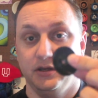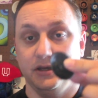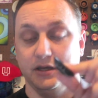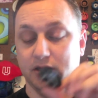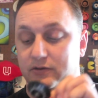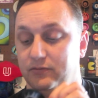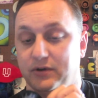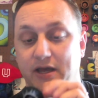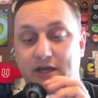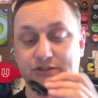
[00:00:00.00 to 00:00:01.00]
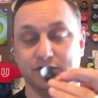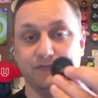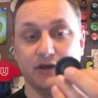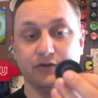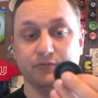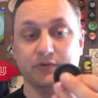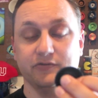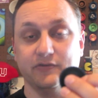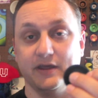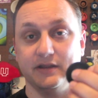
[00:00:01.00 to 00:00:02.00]
And what I actually found
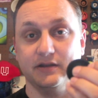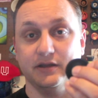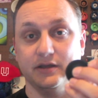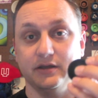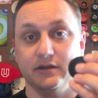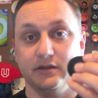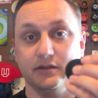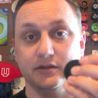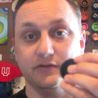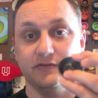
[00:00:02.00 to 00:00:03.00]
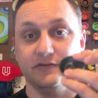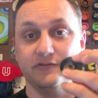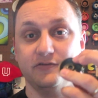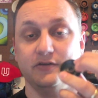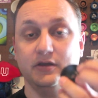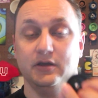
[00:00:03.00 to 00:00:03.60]
was that since